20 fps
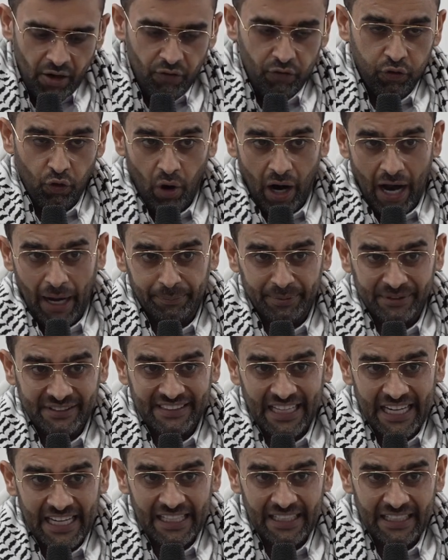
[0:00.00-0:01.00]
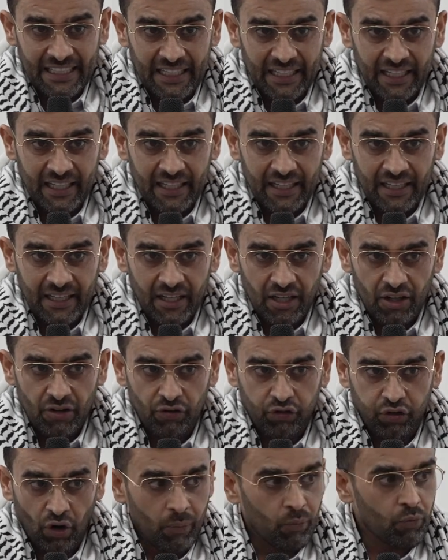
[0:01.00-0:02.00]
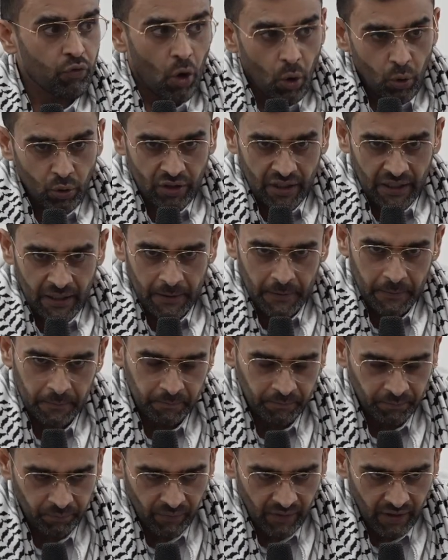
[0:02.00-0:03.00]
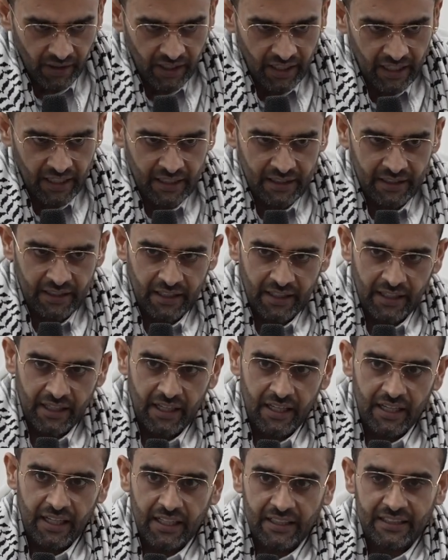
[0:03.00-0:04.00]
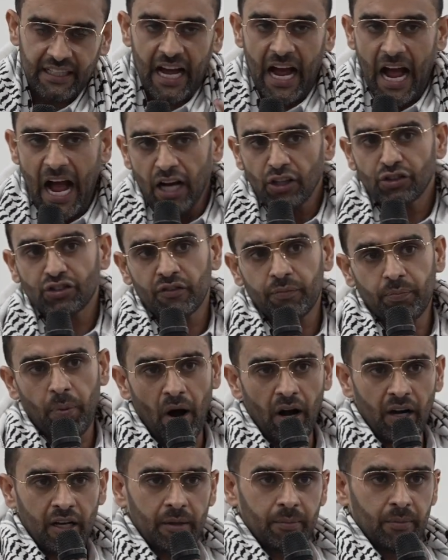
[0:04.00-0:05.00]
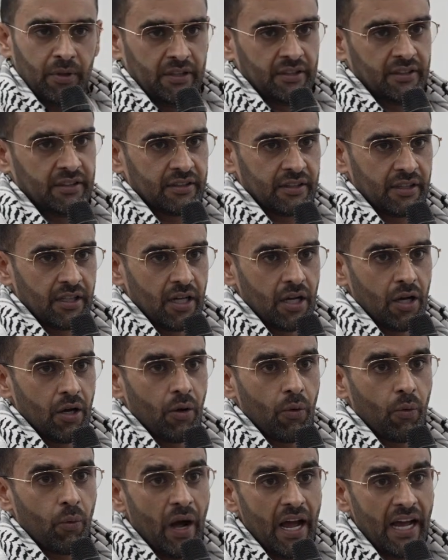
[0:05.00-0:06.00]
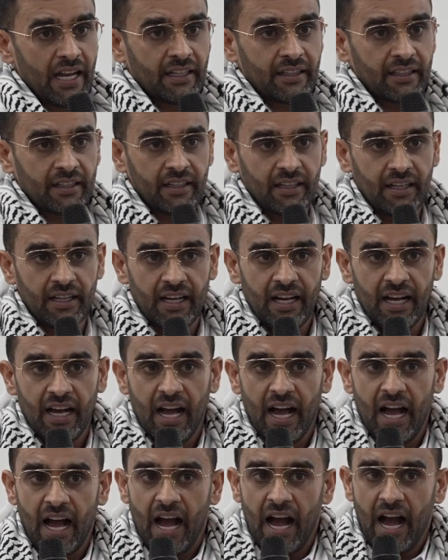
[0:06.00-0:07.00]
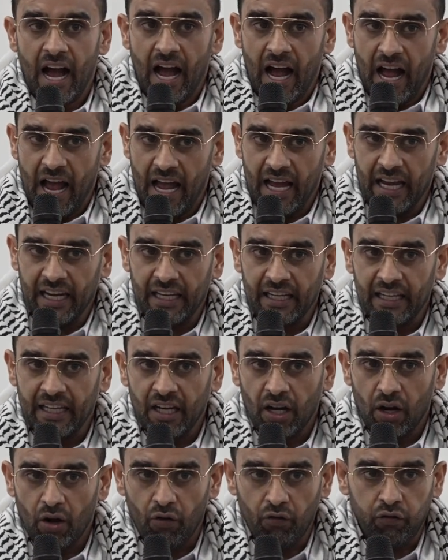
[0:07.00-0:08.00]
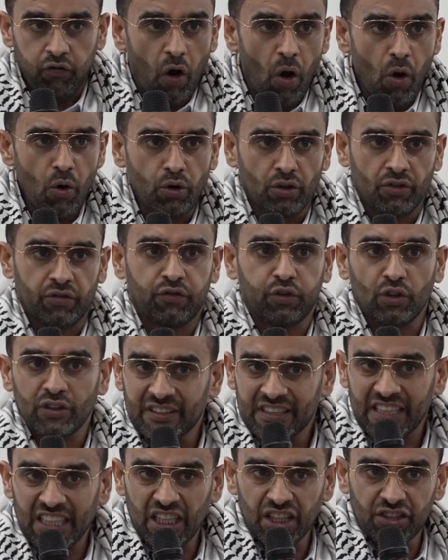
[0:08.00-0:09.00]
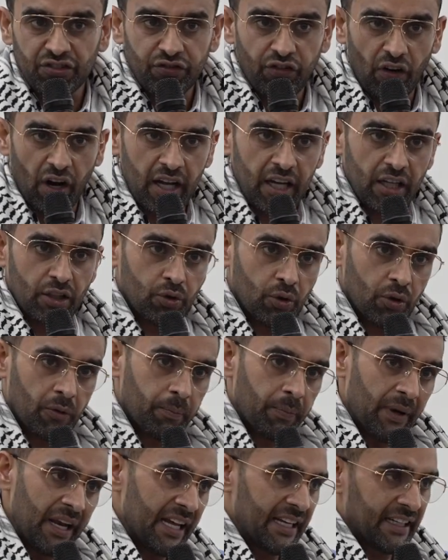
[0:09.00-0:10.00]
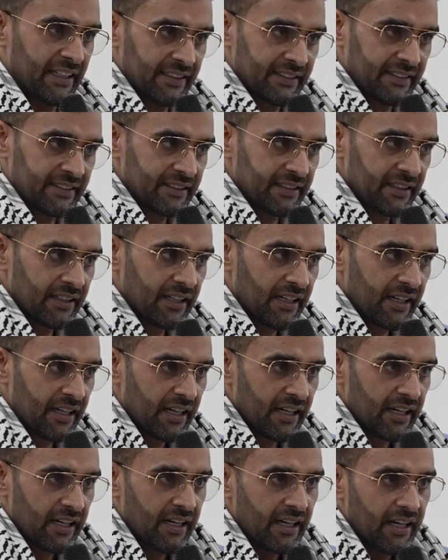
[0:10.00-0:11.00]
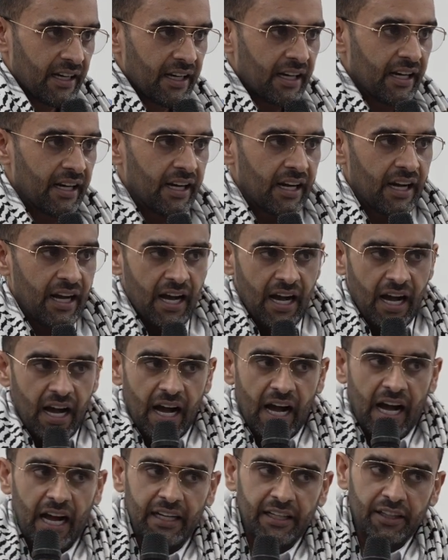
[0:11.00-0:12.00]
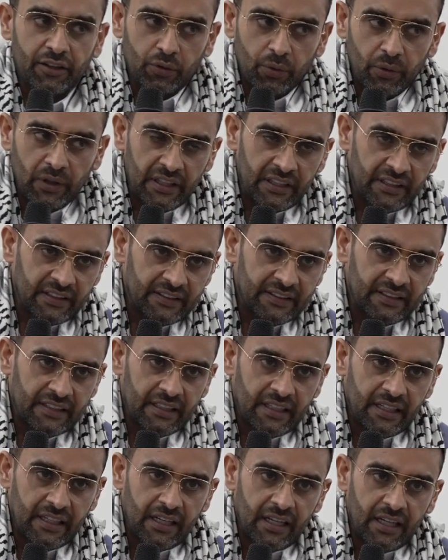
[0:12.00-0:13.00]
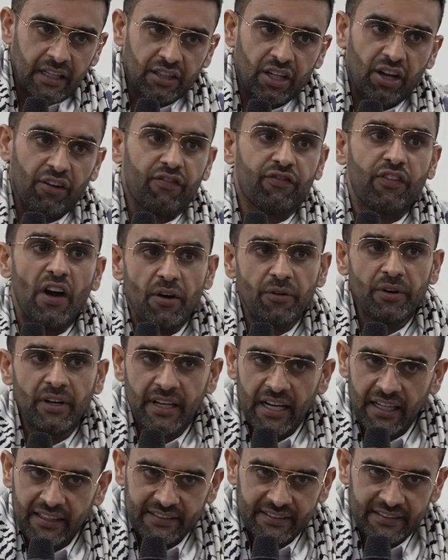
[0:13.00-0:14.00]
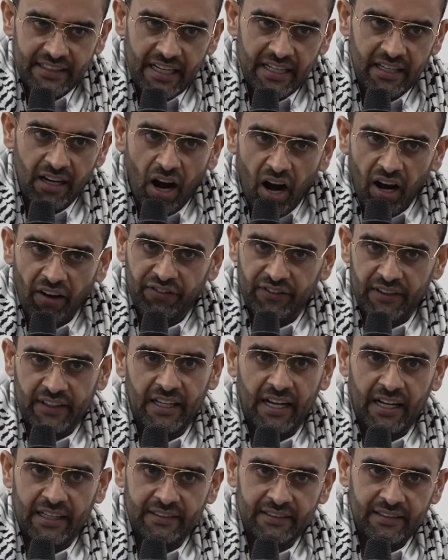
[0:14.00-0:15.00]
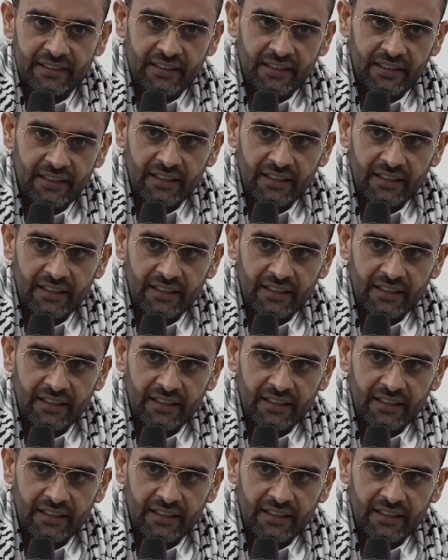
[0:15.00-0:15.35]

for abstaining from voting in the House of Parliament when a vote for ceasefire took place. And it was the very next day after that